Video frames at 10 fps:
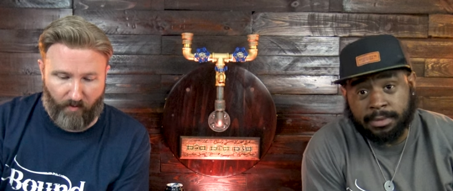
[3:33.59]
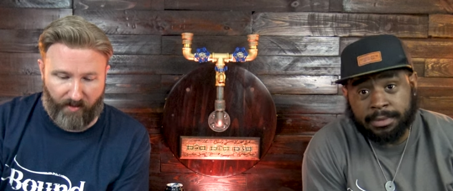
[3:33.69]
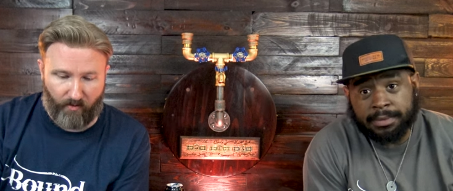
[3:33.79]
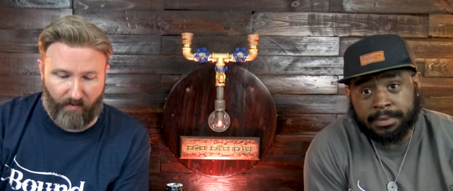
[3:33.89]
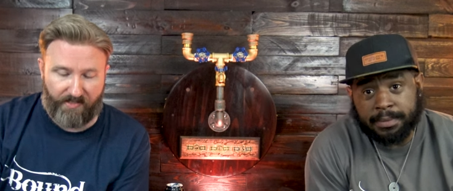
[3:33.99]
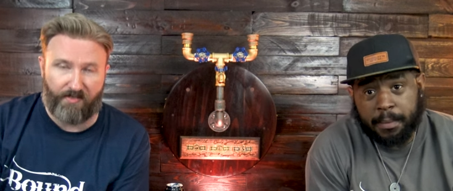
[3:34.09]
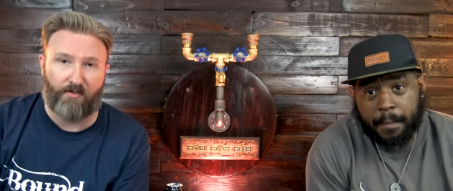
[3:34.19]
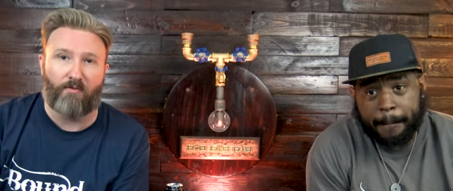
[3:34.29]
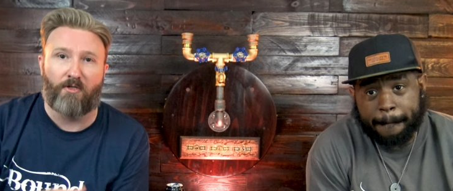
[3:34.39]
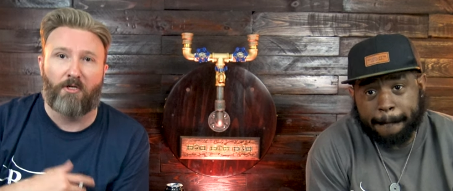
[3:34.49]
Speaker 1: you want to go
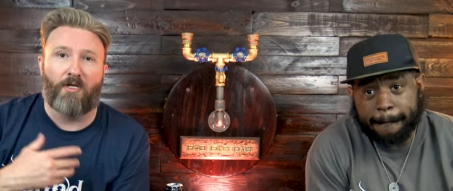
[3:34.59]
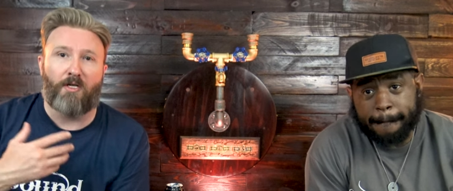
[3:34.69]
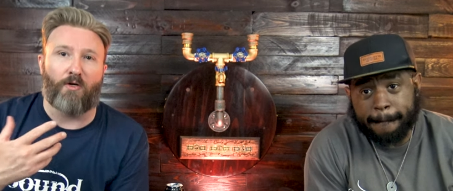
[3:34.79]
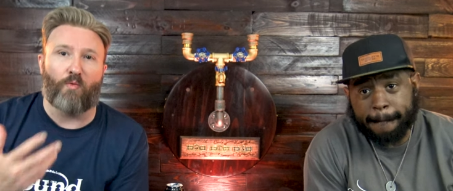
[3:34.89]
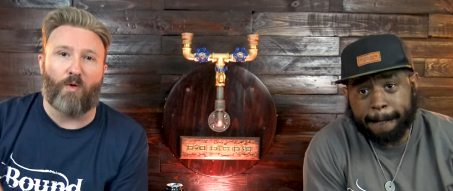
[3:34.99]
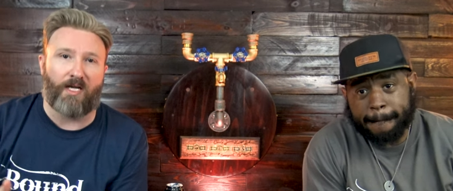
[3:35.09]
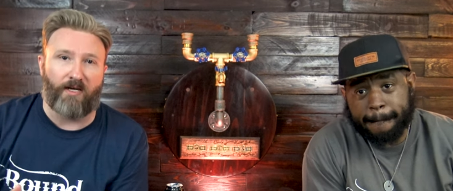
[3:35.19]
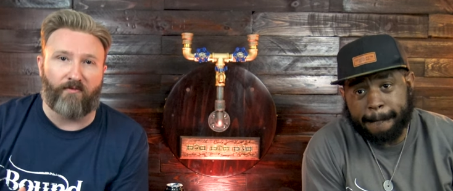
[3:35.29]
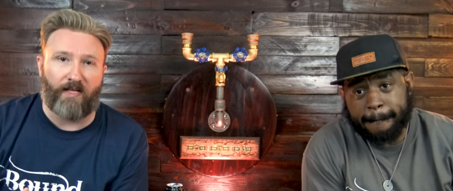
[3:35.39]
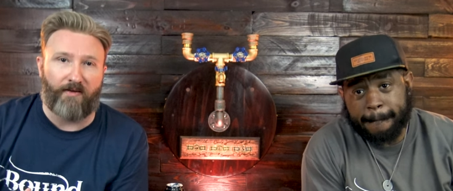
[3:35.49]
into, you know, what
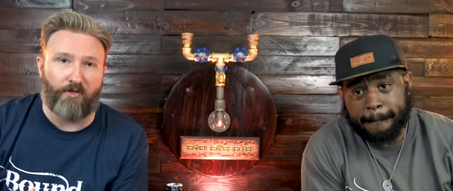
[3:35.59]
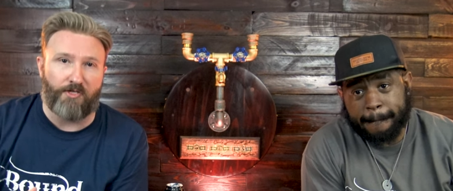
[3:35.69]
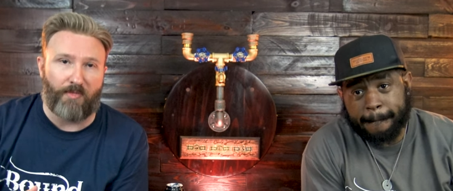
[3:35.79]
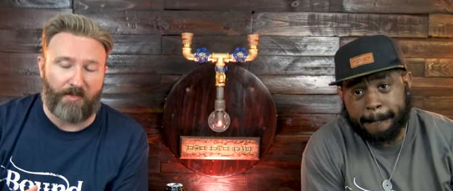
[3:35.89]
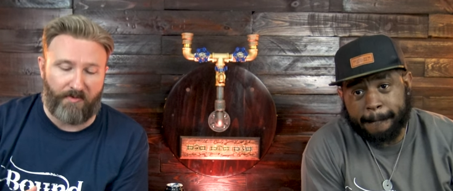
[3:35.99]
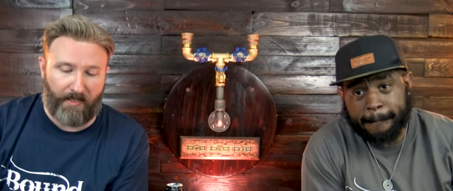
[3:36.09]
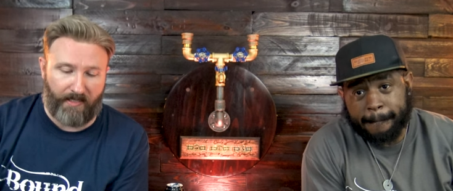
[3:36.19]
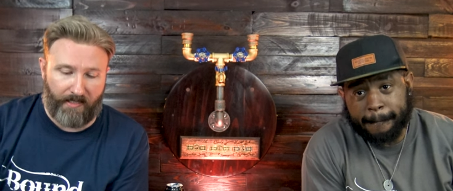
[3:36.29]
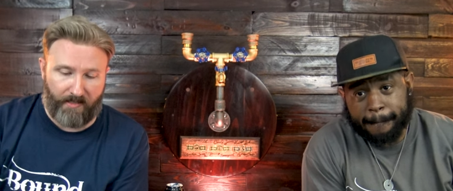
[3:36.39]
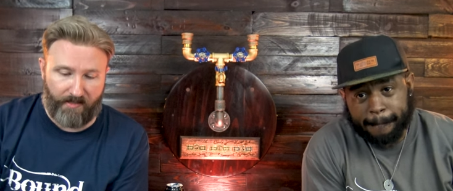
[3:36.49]
kind of flavors you might be
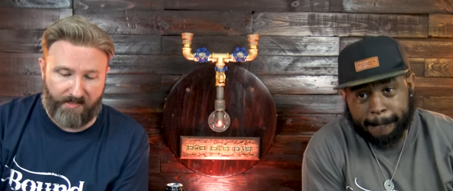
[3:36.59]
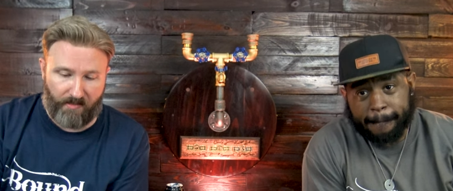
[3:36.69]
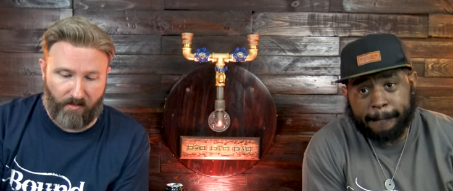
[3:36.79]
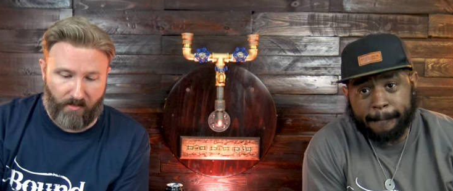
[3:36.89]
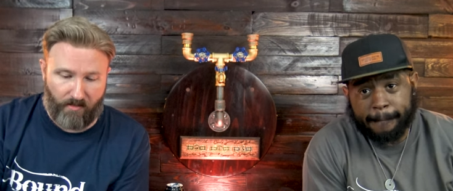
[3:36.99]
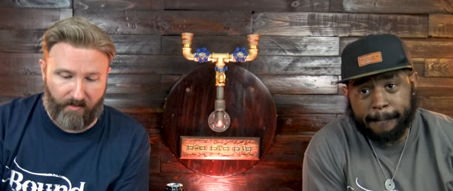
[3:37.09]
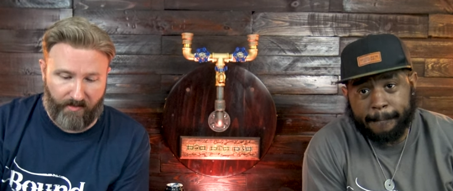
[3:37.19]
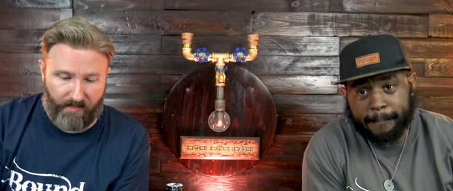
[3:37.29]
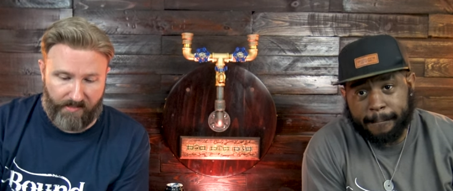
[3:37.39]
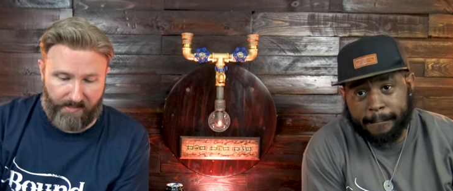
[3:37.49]
getting out of the cigar
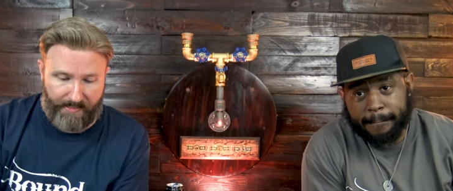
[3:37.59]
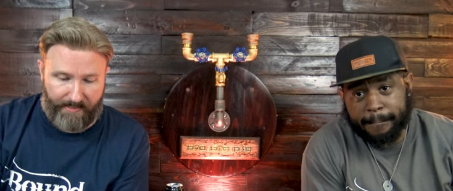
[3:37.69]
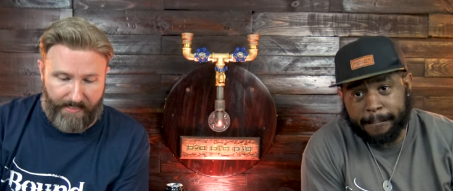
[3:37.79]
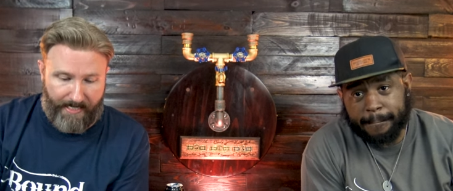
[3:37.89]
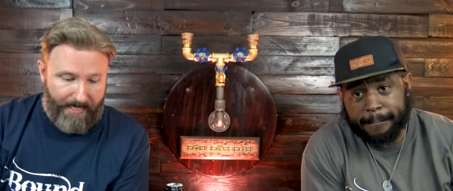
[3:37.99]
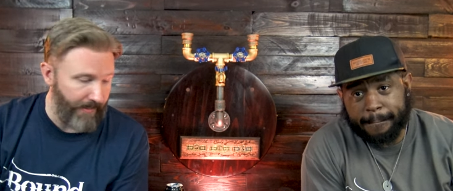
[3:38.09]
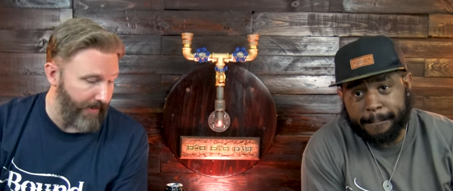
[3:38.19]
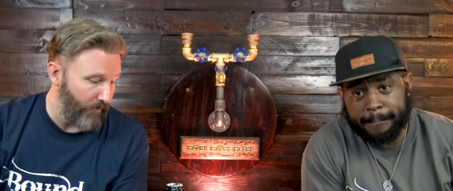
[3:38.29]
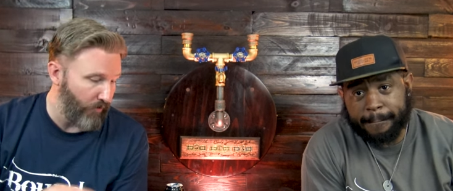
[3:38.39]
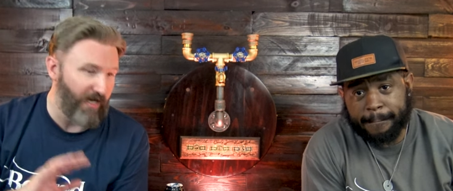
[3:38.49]
and things like that.
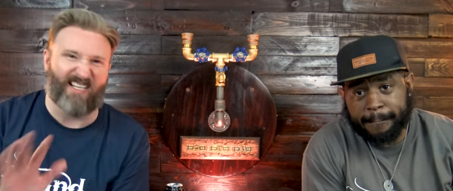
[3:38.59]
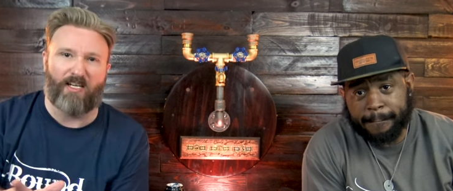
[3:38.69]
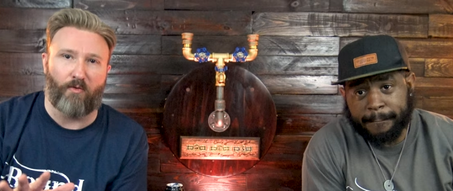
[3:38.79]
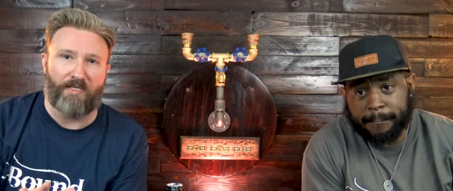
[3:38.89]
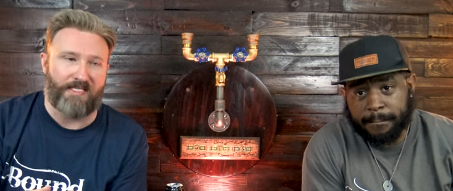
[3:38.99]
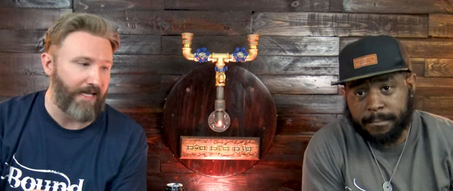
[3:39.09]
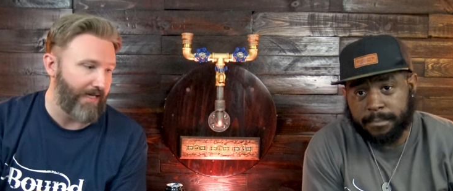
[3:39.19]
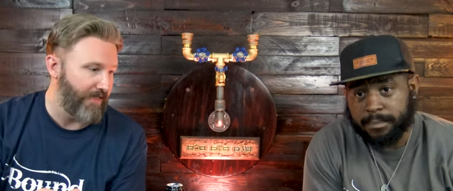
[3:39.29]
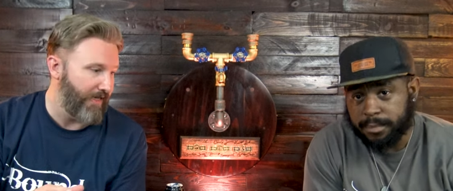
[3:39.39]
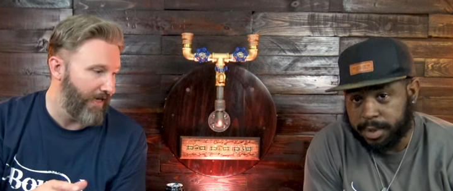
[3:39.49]
Uh, we're not going to go into
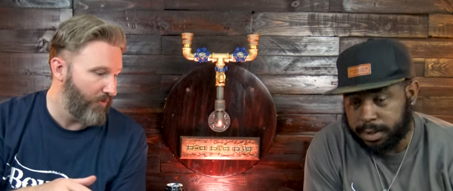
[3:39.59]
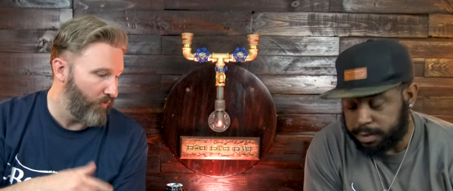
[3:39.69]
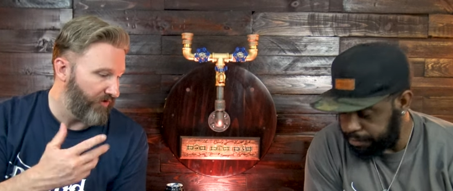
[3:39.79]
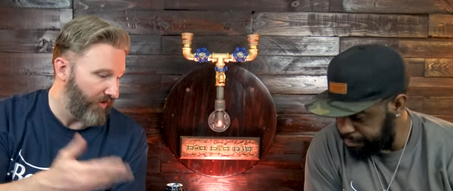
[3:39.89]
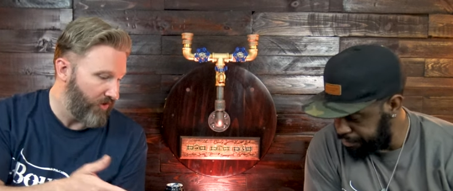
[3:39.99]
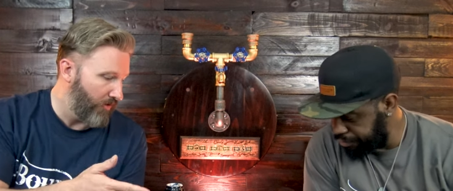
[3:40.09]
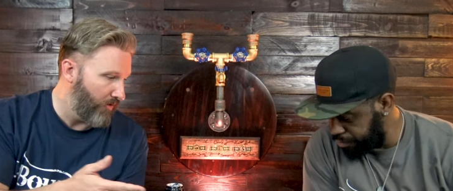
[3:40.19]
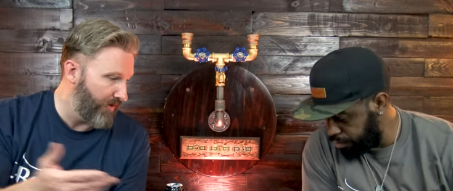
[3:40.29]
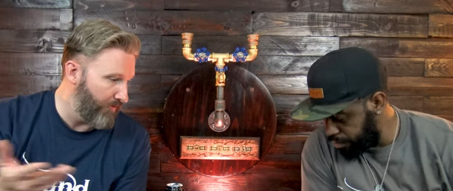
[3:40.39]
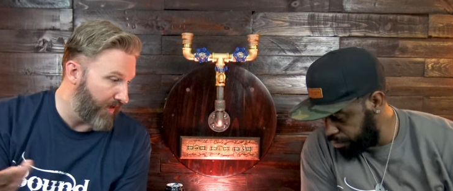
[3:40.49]
that today, but we'll touch a
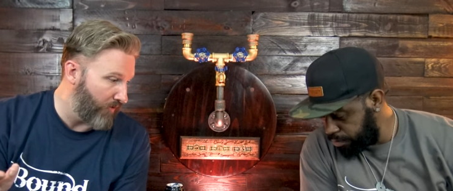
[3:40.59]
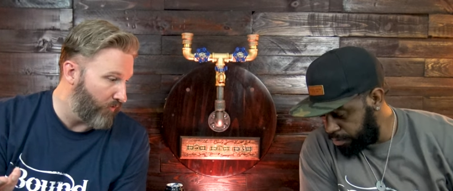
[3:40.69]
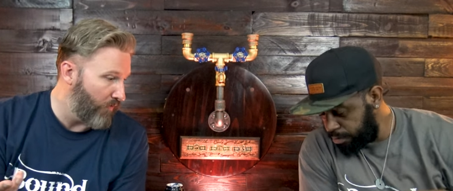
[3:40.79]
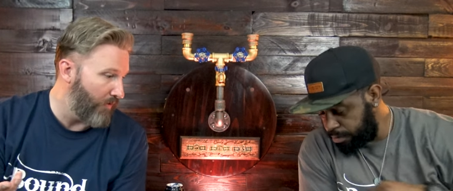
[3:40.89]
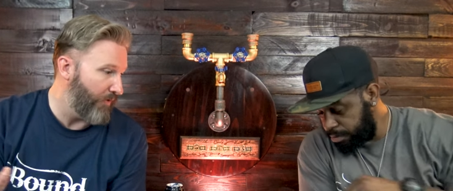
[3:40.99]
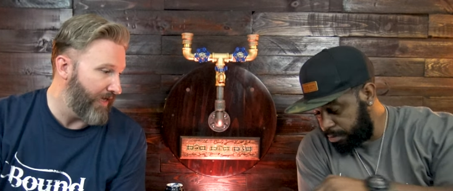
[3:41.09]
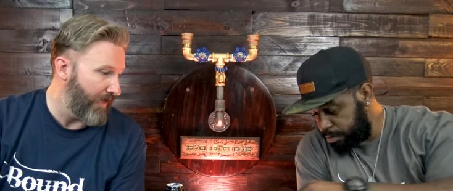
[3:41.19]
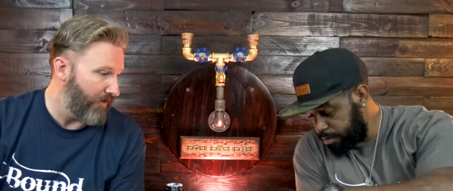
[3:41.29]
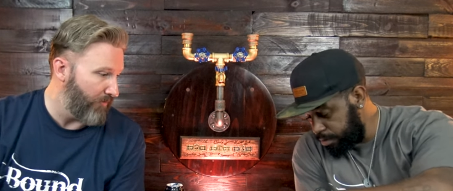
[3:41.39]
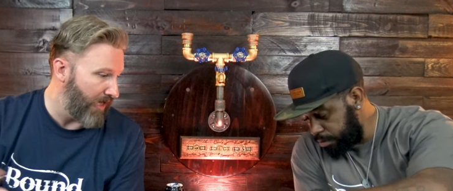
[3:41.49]
little bit about what we
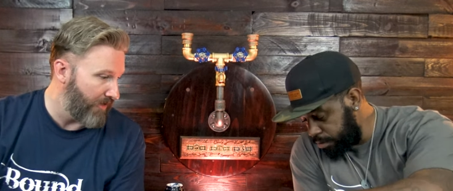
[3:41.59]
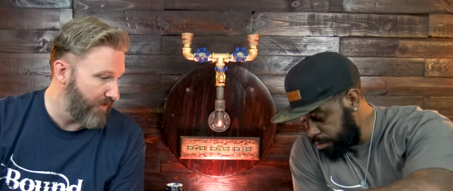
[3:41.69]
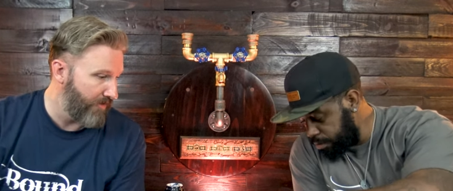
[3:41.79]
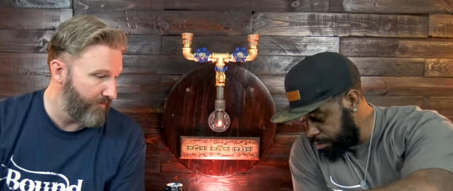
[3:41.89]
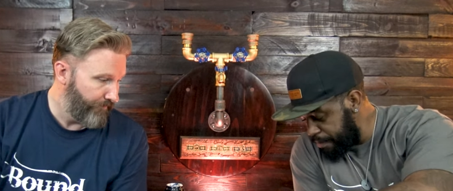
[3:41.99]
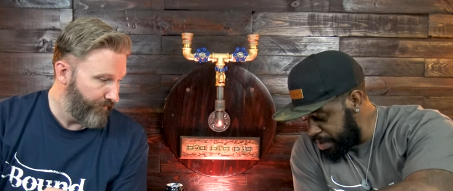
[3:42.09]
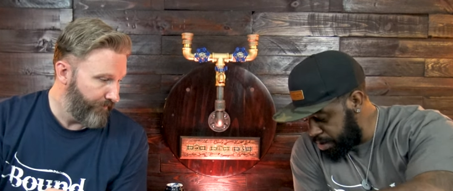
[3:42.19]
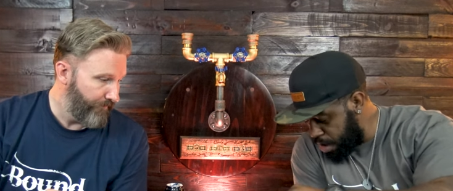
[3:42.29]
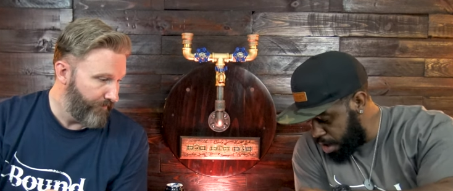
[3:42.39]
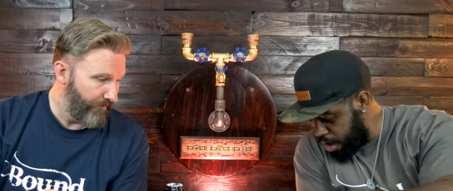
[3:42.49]
got in the box.
Speaker 2: I
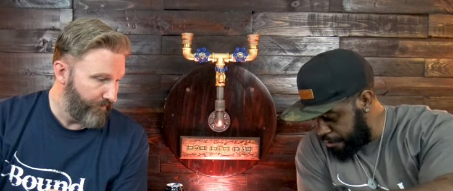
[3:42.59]
mean, start